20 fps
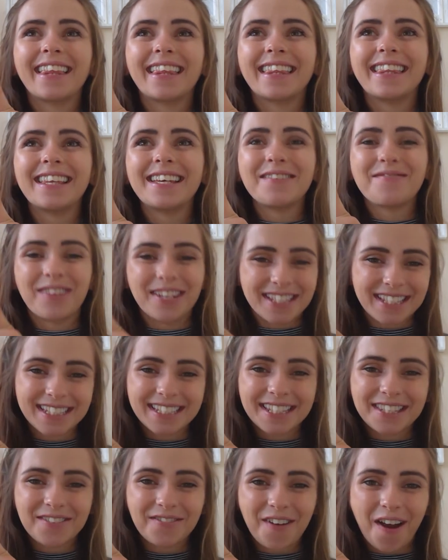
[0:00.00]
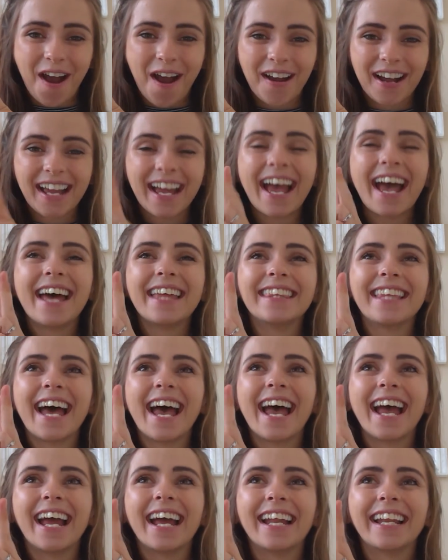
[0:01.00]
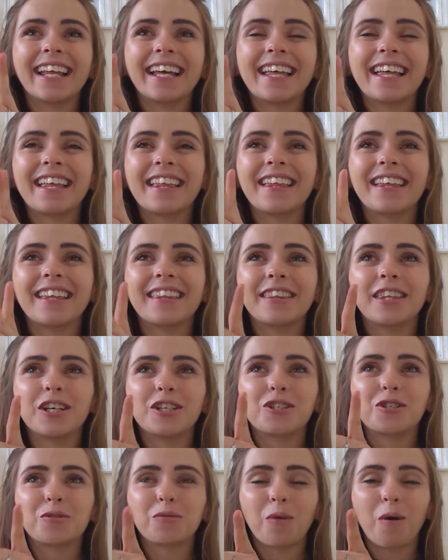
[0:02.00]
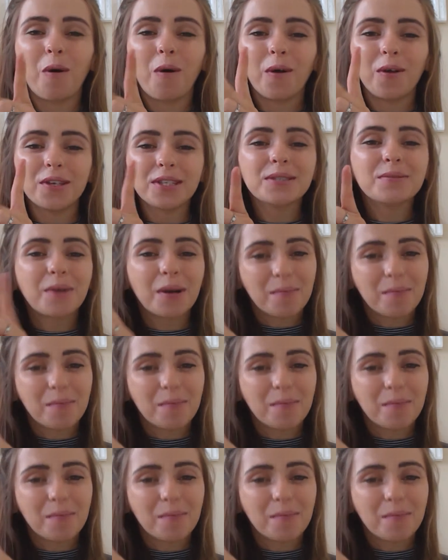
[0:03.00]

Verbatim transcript: The Princess and the Frog, and then The Trolls,